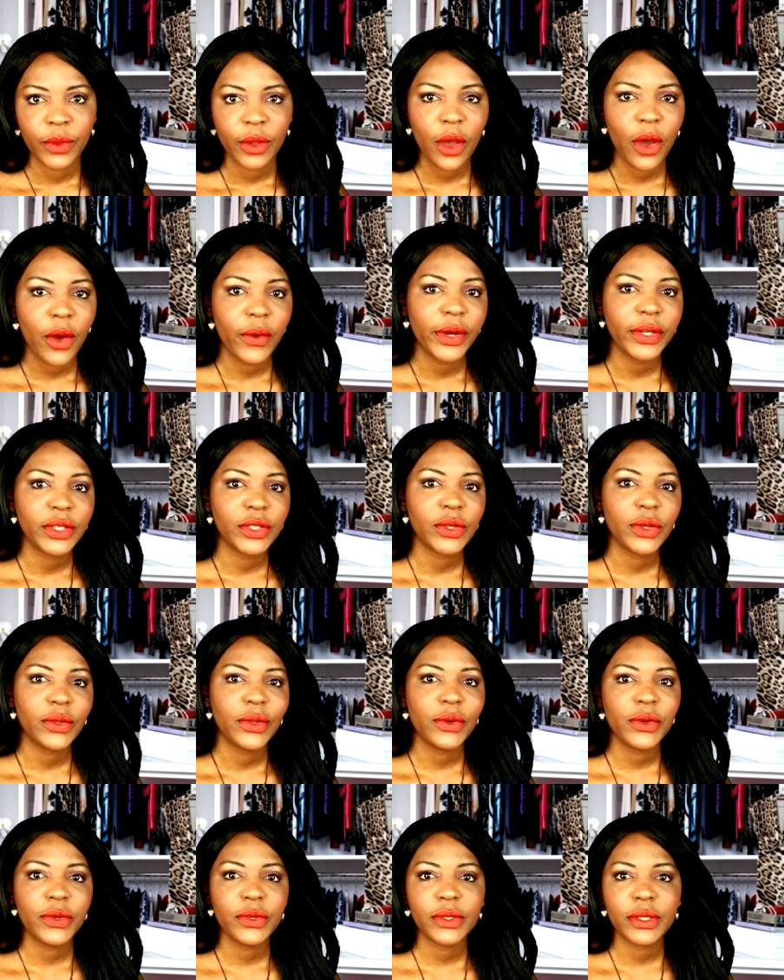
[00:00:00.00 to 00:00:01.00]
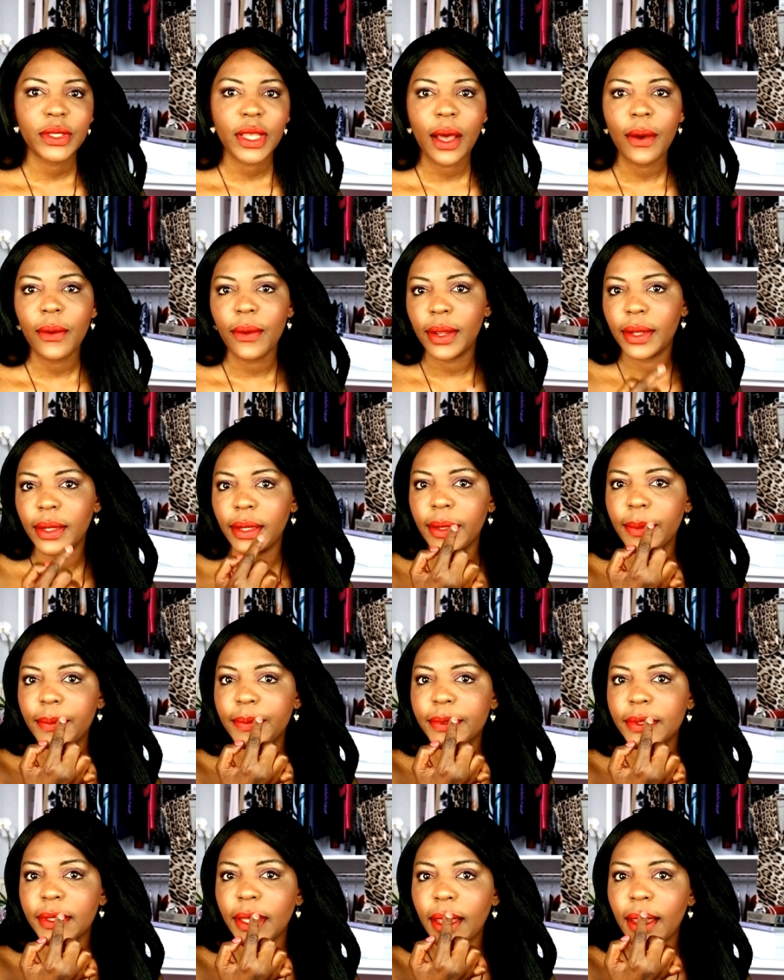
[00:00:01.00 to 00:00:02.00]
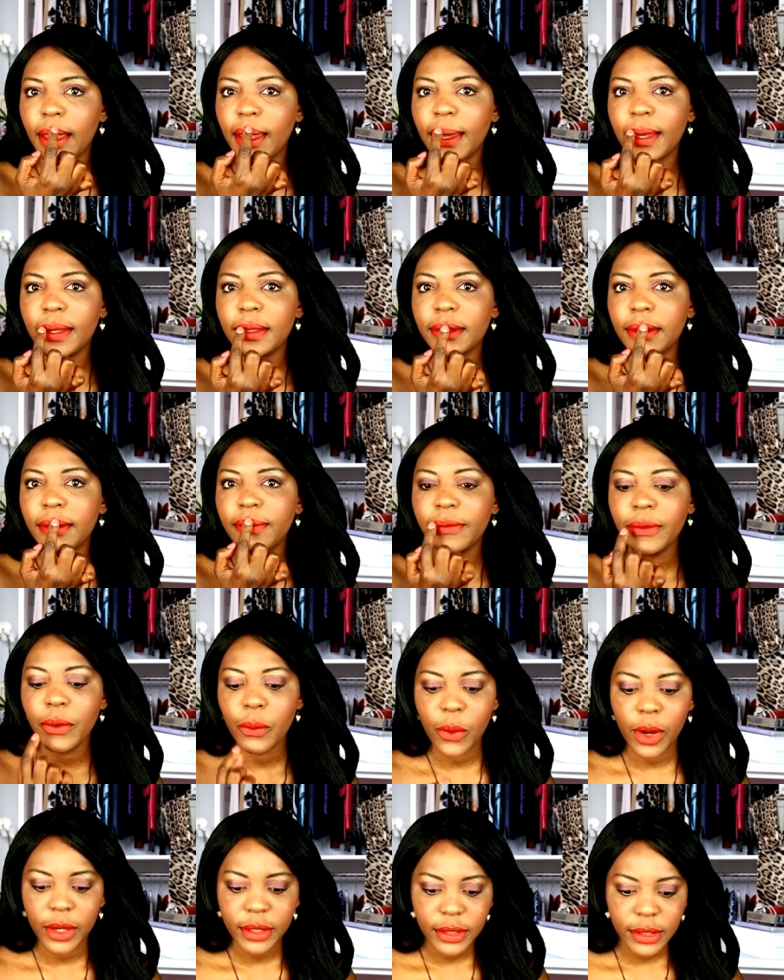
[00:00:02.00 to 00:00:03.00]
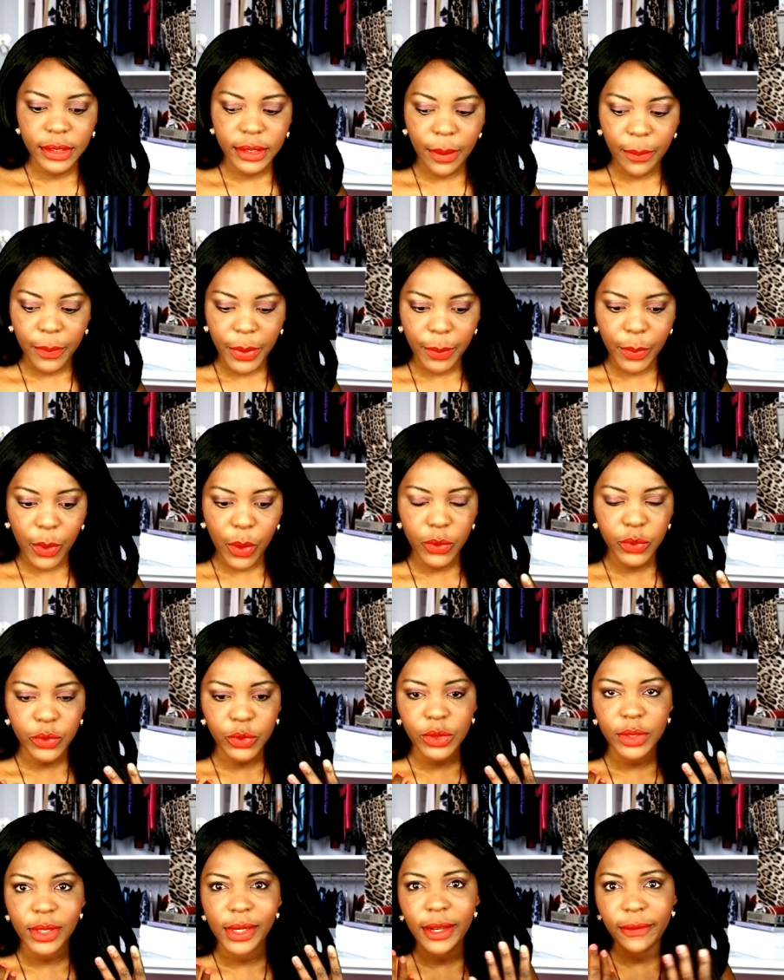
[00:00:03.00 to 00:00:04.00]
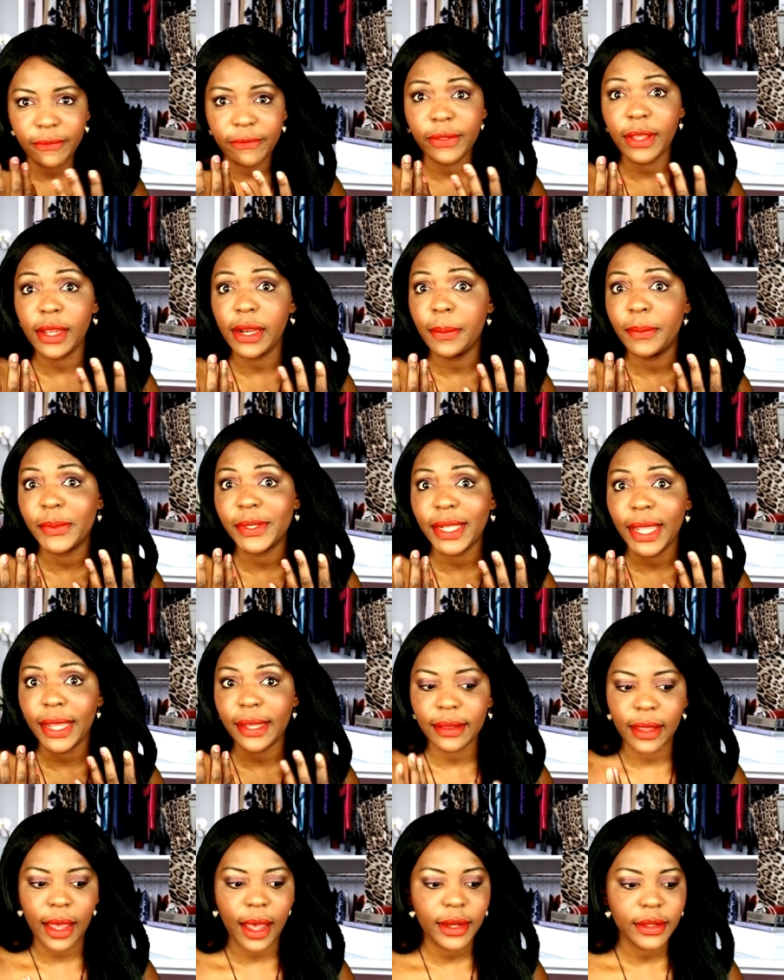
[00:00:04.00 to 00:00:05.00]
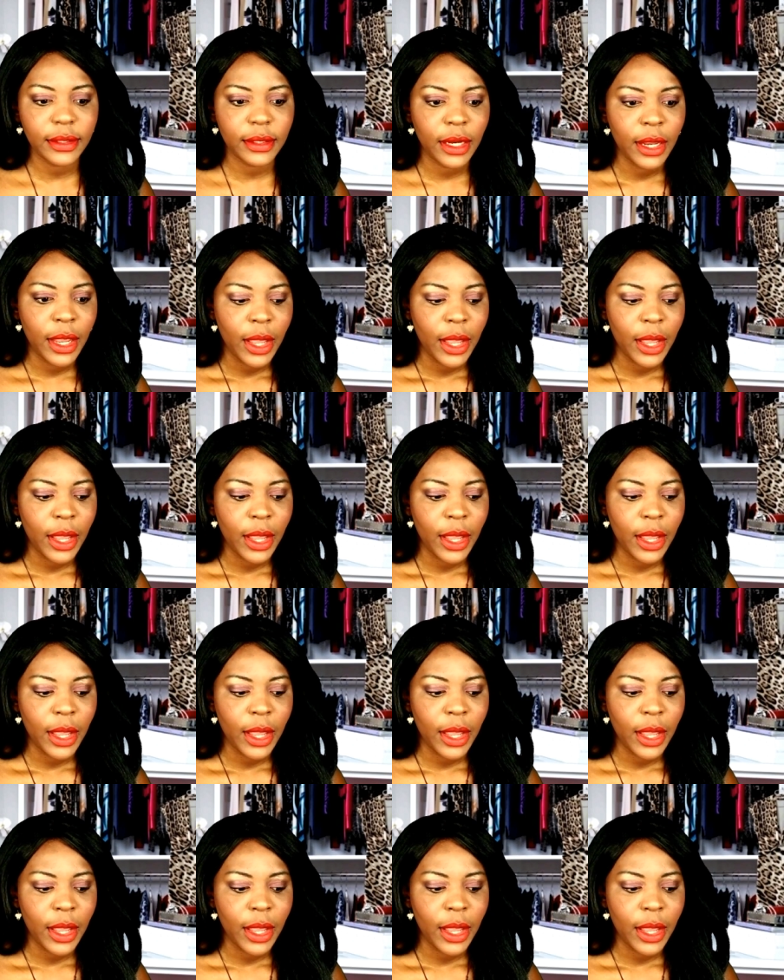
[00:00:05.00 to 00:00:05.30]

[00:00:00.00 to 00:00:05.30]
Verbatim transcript: Alright, so those are our lips and if you want, some people would leave the lips like that